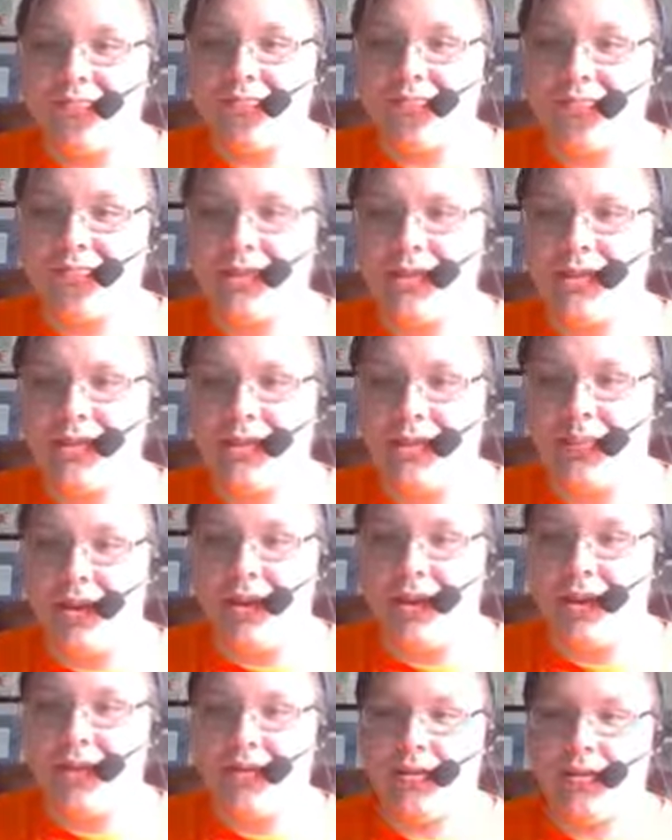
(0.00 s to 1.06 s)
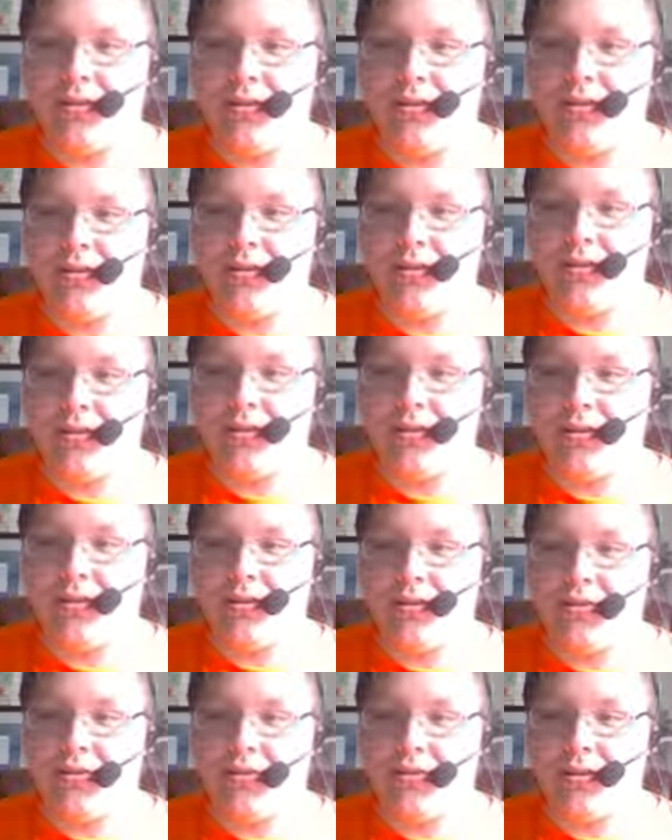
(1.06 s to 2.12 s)
Miss May
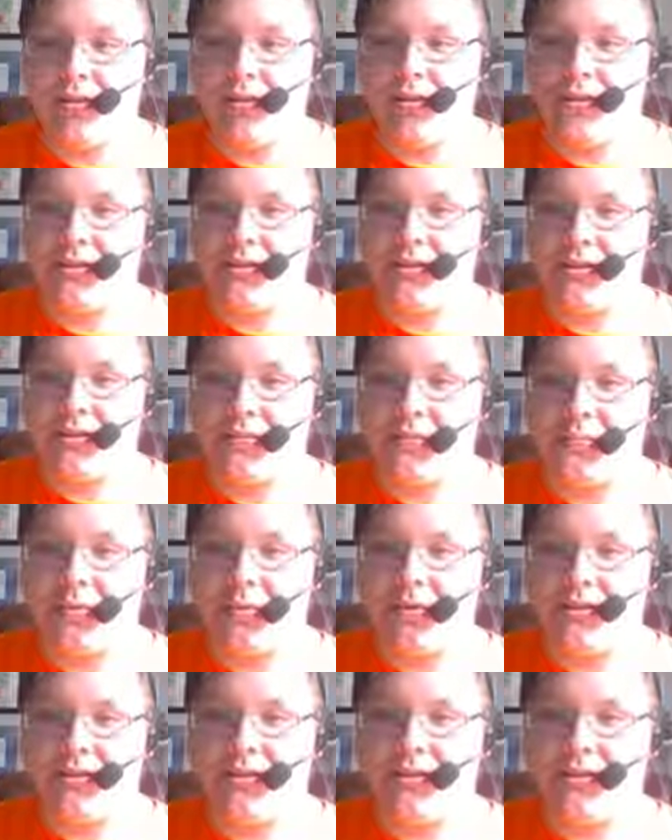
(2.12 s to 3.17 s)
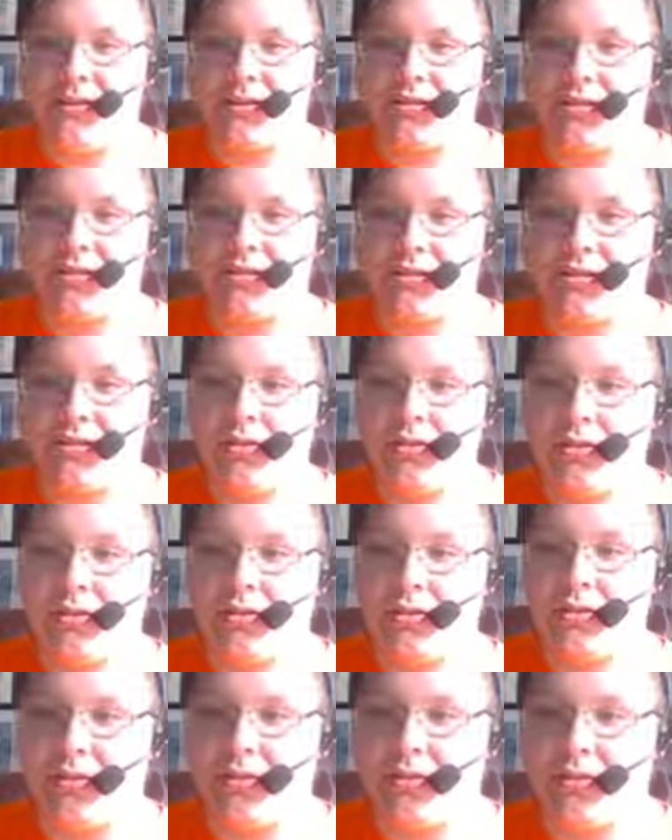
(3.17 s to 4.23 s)
Is it suspicious? And she
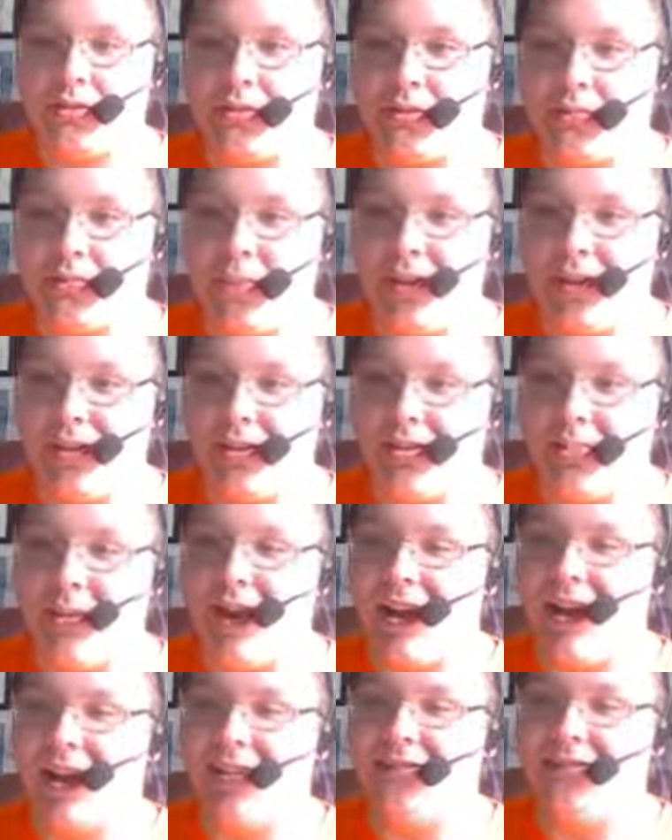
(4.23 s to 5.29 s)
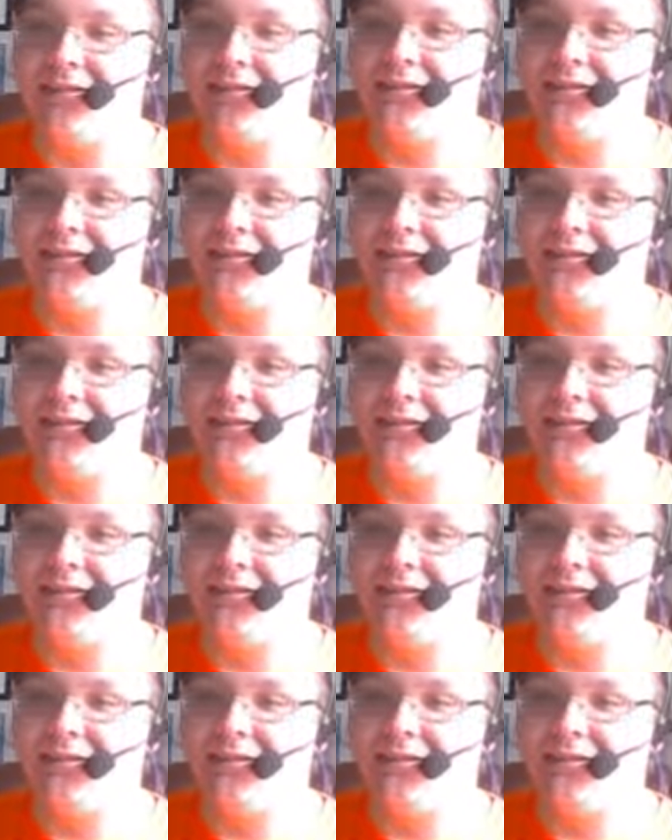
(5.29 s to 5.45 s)
sure isn't pink, pal.